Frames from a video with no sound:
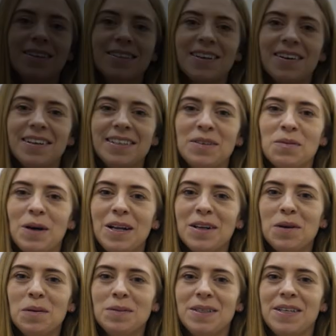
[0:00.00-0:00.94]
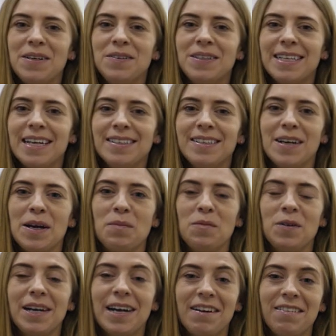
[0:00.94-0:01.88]
So guys, welcome to Skin Time
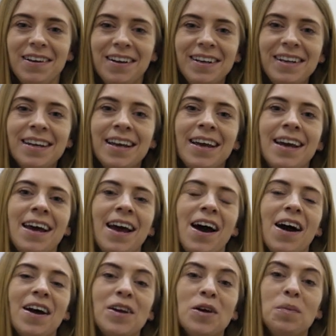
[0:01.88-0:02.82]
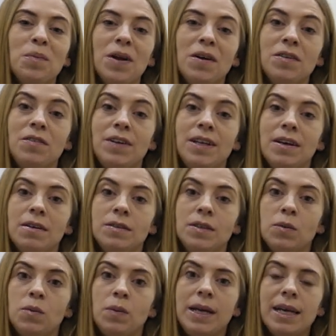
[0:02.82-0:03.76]
with Caroline. I upload videos
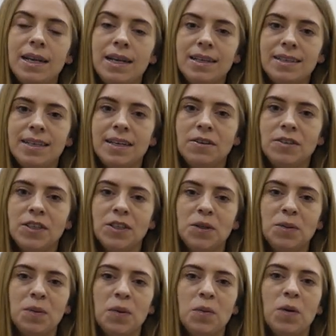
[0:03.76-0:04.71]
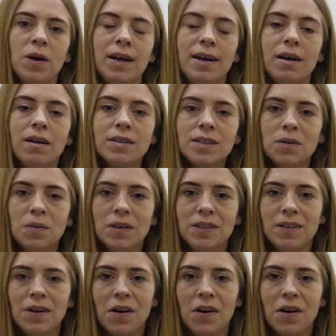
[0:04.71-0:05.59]
weekly to YouTube, but what I also want to